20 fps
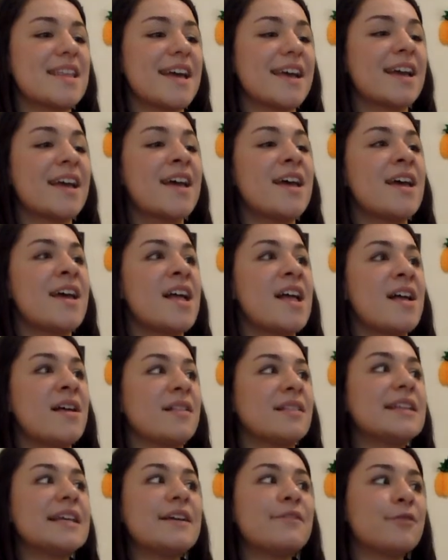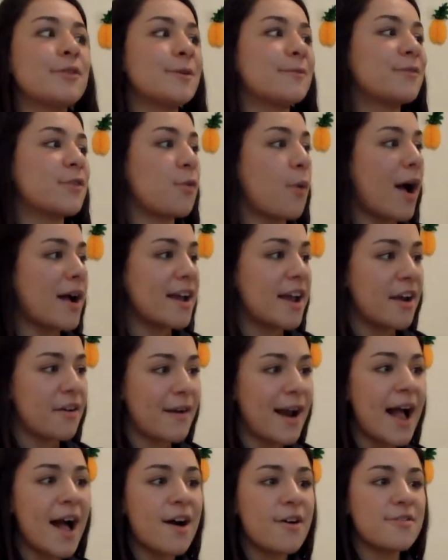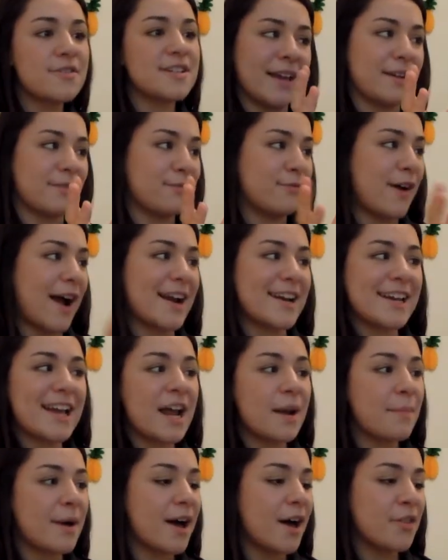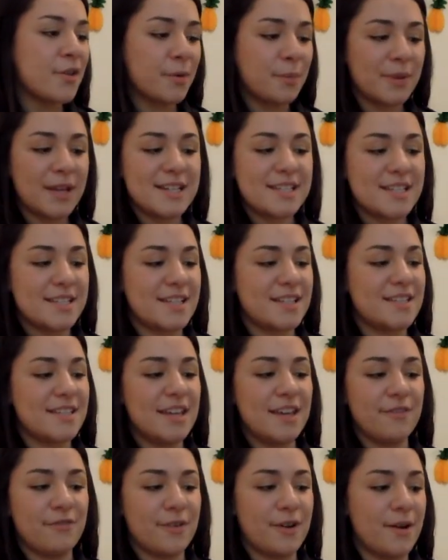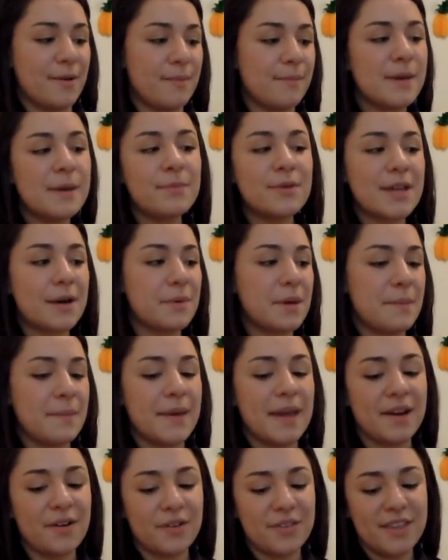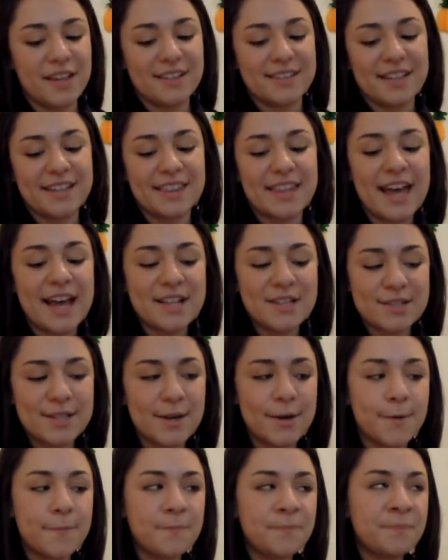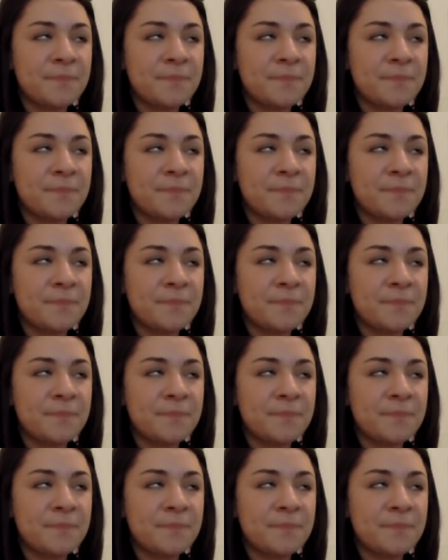and, like, leave room for walking around, like, finding out about other places to see from people that we meet or things like that. So,